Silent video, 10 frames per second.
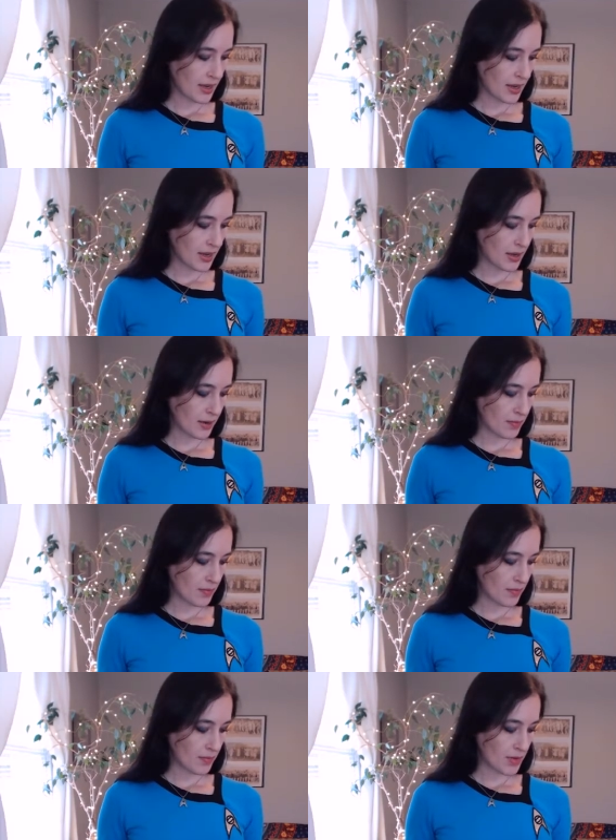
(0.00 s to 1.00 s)
It
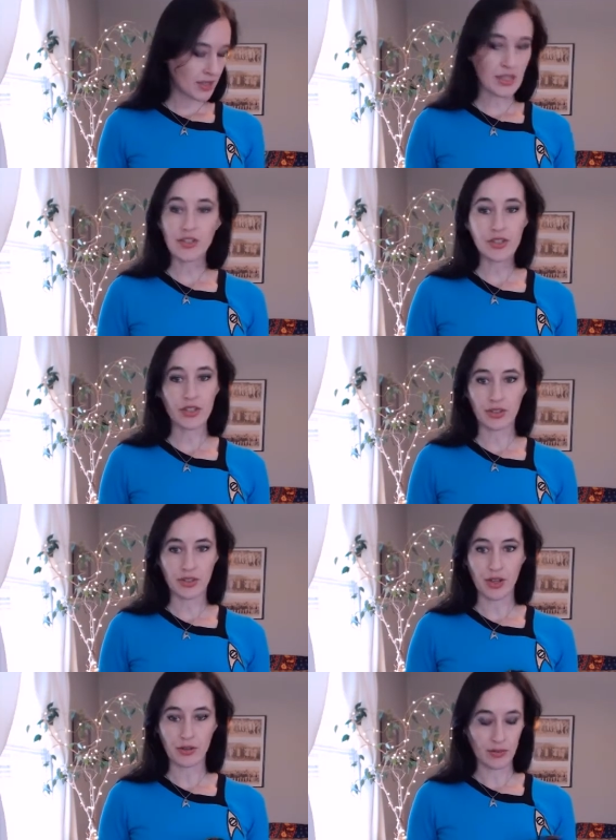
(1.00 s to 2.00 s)
is easy to
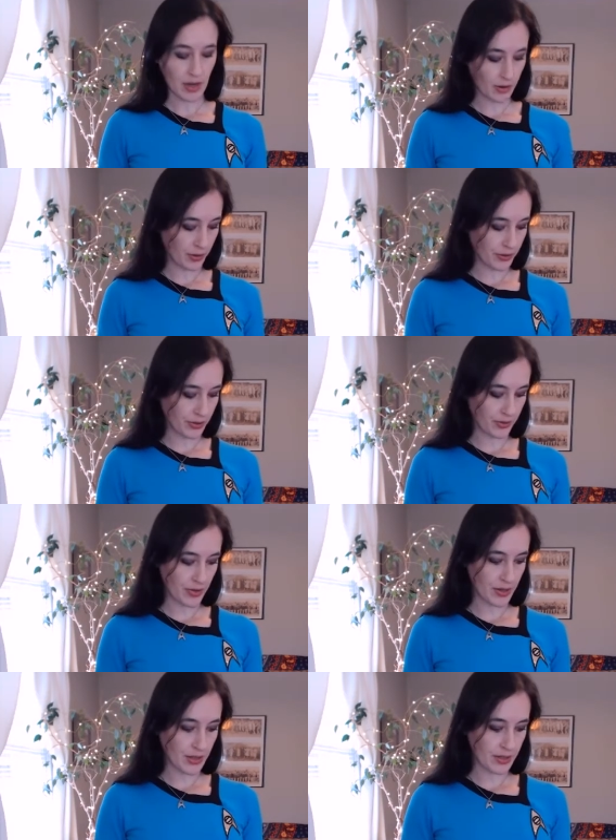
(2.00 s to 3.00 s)
sew. I altered it
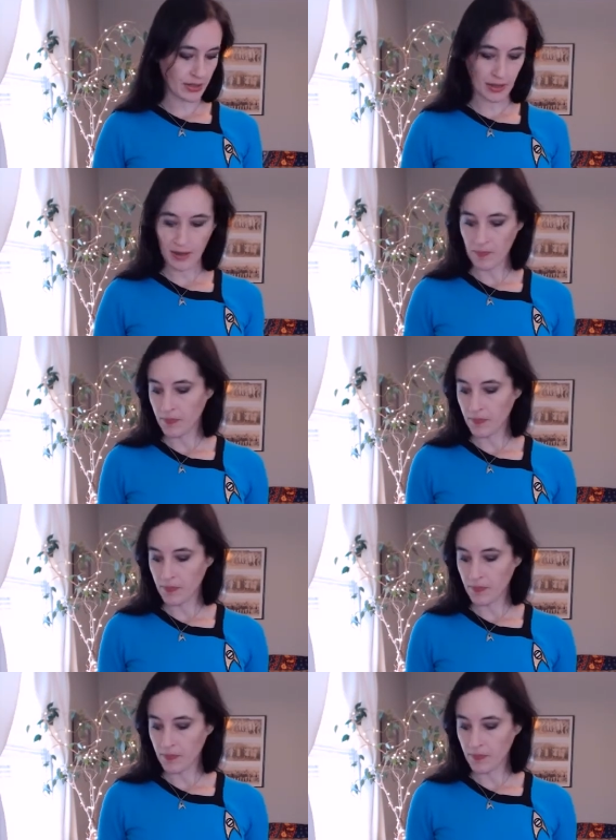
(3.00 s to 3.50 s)
very easily.